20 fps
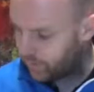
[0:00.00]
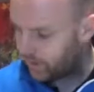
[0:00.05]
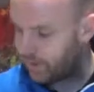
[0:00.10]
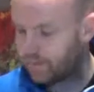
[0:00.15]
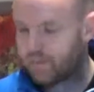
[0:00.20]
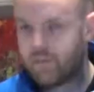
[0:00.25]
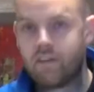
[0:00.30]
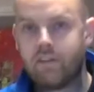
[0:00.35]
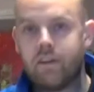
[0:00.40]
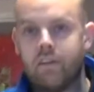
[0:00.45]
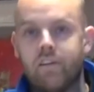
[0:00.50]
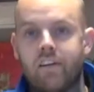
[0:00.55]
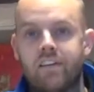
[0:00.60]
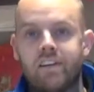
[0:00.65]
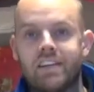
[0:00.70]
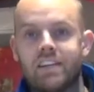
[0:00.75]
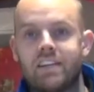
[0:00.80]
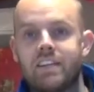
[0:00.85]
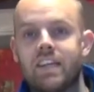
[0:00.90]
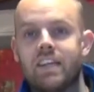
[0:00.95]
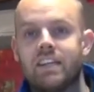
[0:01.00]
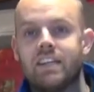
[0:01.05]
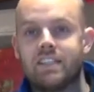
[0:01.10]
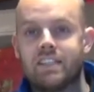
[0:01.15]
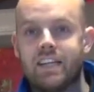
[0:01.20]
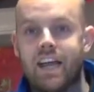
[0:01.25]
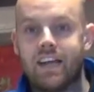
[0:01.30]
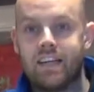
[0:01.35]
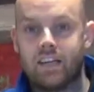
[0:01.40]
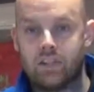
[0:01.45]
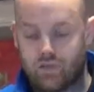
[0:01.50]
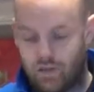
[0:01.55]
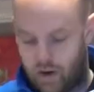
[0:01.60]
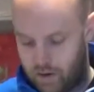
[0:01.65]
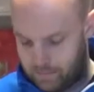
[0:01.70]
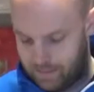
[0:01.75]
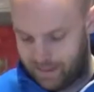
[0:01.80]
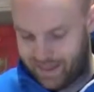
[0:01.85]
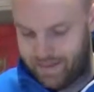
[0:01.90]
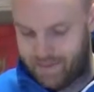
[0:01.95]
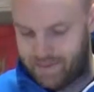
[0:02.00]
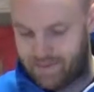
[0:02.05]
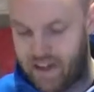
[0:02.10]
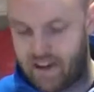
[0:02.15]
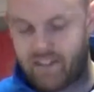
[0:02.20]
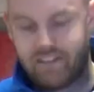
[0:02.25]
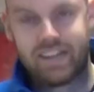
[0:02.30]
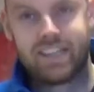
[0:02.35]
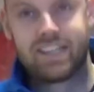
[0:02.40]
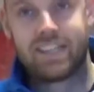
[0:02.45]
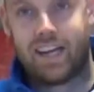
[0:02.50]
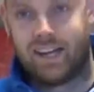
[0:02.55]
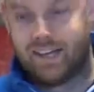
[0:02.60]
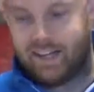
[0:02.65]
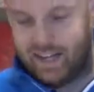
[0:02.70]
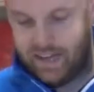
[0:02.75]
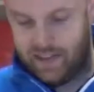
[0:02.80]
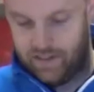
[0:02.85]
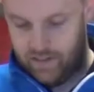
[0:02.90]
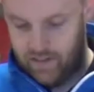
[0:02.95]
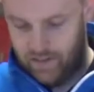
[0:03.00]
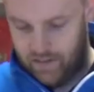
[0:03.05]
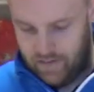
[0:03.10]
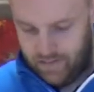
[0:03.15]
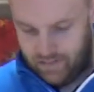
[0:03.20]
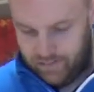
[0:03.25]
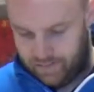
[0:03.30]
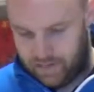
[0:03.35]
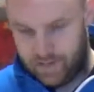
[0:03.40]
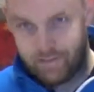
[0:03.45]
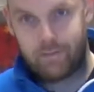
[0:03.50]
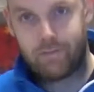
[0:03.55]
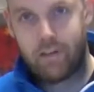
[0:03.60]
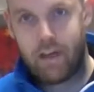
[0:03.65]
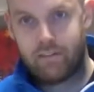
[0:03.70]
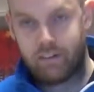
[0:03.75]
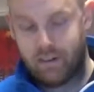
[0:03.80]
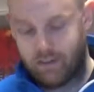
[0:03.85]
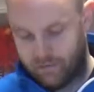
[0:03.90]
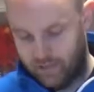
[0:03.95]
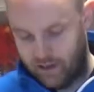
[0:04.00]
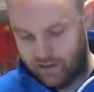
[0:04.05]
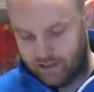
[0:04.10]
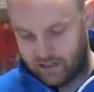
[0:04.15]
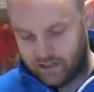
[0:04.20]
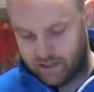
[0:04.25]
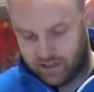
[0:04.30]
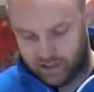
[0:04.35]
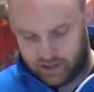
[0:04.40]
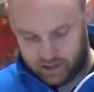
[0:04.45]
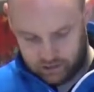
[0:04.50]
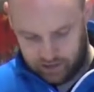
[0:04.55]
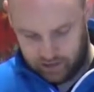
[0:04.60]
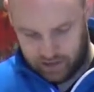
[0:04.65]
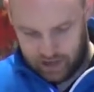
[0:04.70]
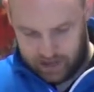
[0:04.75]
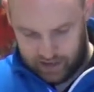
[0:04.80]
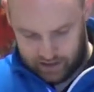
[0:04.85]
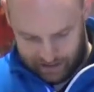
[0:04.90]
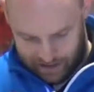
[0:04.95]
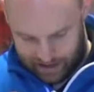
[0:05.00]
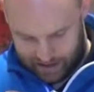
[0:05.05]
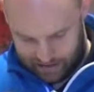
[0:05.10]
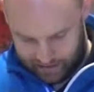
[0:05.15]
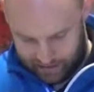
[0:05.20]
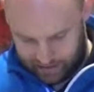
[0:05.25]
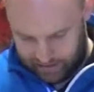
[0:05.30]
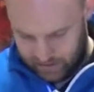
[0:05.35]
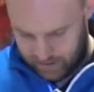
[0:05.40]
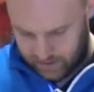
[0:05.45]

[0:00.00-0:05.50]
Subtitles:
like a very, very thin tennis wrap, but they're very tacky. They're very, very tacky, as you can hear there.